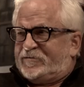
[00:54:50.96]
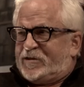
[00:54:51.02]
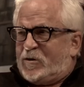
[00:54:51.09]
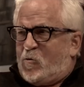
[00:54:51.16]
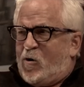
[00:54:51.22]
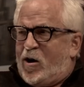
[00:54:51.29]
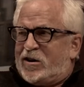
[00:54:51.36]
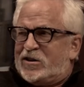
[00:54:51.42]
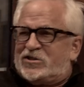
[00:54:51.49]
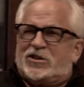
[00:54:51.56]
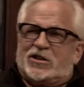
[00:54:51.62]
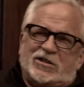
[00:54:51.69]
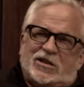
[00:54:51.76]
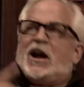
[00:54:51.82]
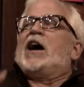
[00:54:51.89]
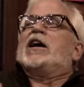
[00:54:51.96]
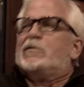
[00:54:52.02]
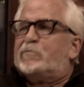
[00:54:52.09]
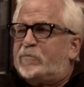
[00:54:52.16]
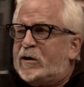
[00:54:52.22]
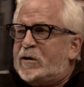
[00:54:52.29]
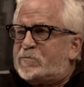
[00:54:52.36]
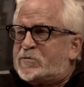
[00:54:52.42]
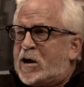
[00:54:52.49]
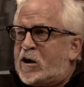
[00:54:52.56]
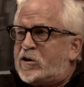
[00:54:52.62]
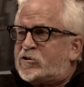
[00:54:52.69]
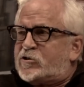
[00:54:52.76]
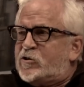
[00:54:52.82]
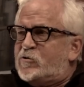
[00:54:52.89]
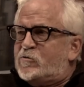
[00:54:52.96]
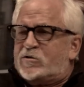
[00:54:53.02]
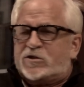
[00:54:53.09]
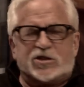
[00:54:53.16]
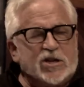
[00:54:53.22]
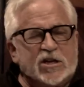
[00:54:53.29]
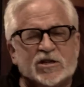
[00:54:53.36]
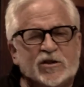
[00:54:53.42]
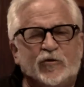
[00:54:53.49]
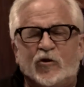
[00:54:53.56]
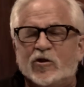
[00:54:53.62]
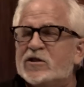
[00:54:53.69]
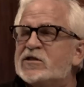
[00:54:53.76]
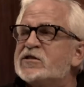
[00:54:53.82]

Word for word: The one is just kind of blipped out of tune just for a